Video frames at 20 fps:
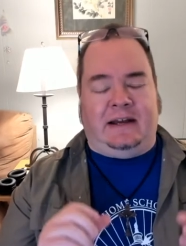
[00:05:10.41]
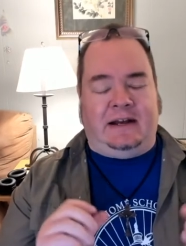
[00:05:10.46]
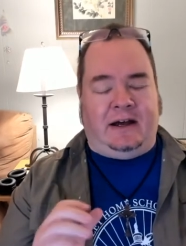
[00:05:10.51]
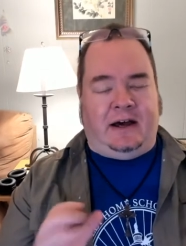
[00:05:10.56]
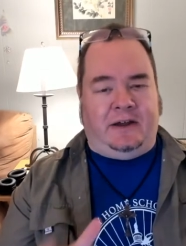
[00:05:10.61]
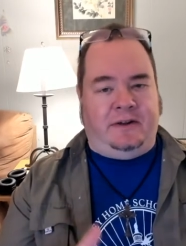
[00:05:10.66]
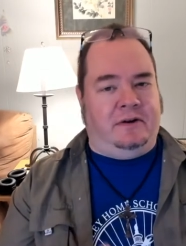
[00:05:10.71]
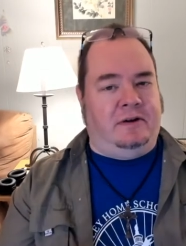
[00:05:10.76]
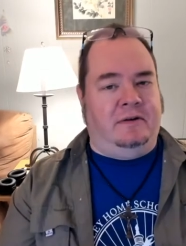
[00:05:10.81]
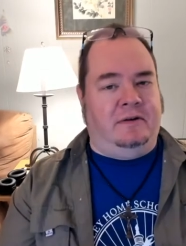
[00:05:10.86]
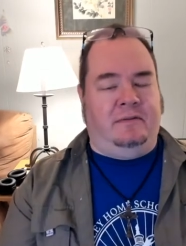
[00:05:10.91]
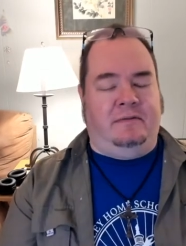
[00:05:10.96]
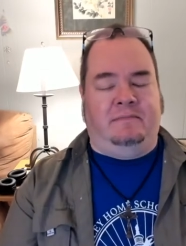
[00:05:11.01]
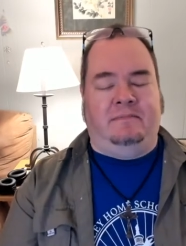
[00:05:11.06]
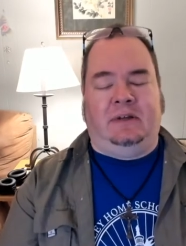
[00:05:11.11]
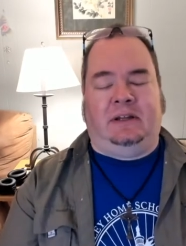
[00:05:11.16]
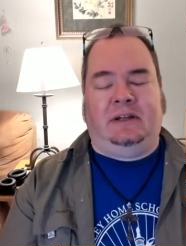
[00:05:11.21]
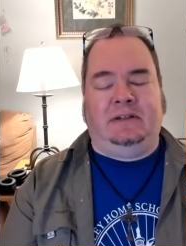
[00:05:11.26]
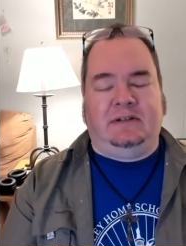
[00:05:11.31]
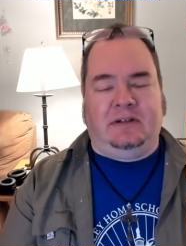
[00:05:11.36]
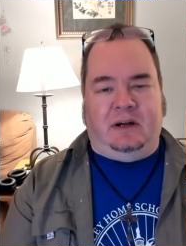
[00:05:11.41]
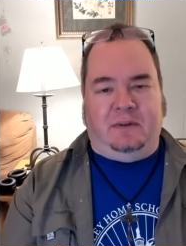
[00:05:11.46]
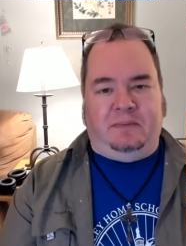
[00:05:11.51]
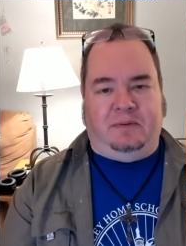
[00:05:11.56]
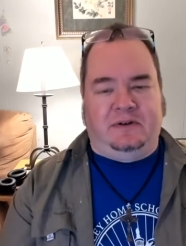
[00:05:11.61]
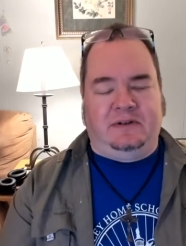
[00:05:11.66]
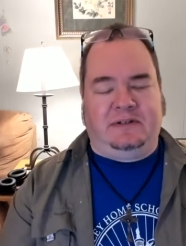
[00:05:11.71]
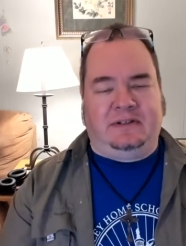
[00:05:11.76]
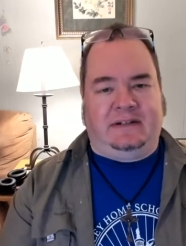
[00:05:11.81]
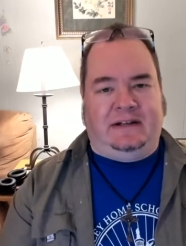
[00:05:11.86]
and other military
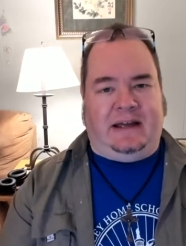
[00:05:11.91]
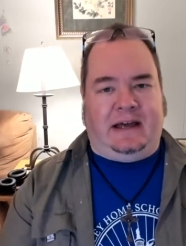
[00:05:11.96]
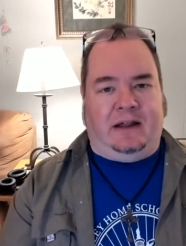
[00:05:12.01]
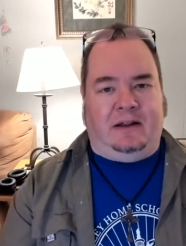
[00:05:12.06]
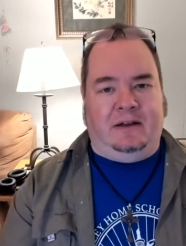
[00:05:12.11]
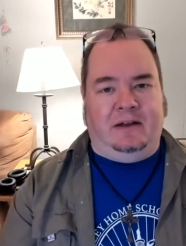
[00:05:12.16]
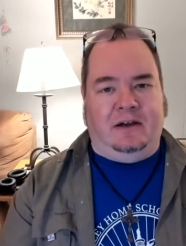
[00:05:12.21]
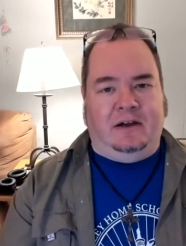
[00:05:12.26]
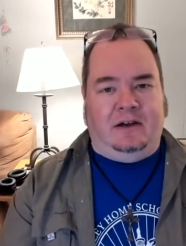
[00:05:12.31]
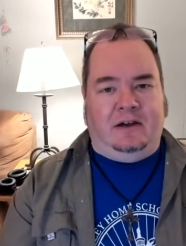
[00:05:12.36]
personnel